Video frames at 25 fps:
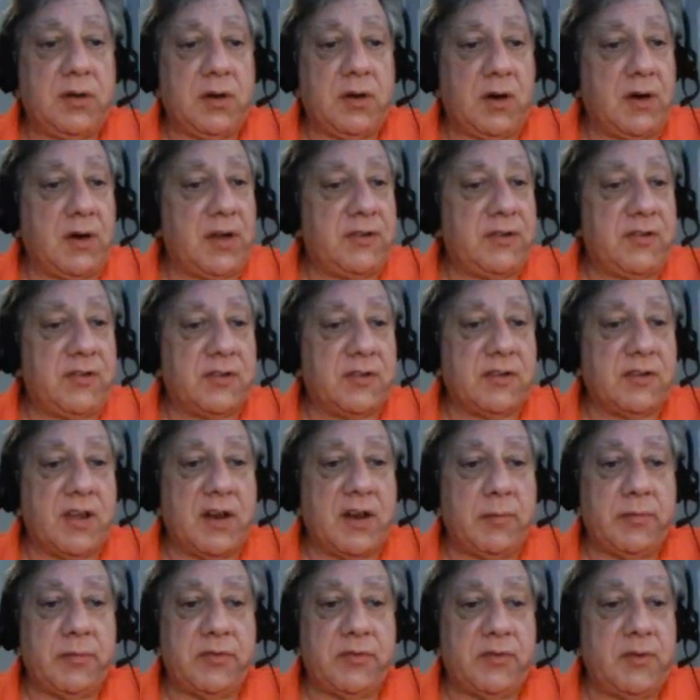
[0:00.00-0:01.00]
All right, just
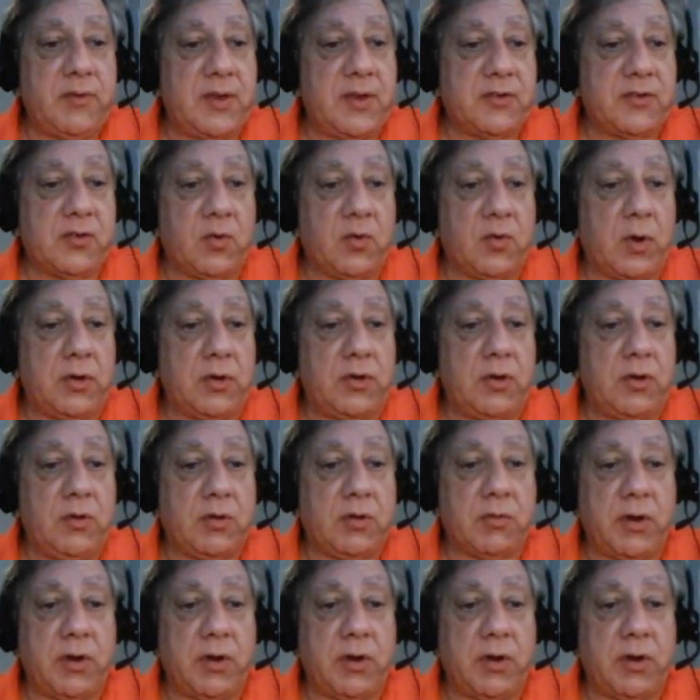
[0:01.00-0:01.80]
let them initial 1, 2,